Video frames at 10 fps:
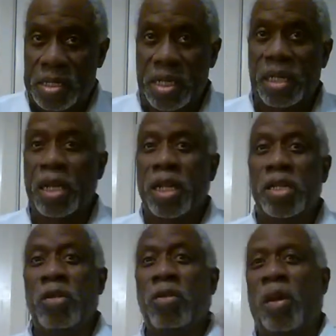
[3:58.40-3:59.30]
See,
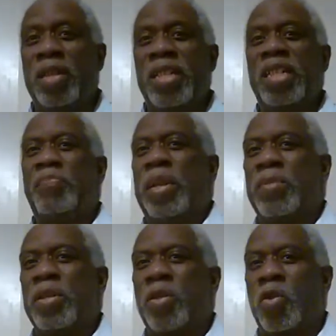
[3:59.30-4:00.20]
you don't lead
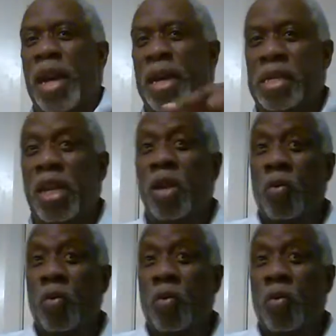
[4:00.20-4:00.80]
people to Christ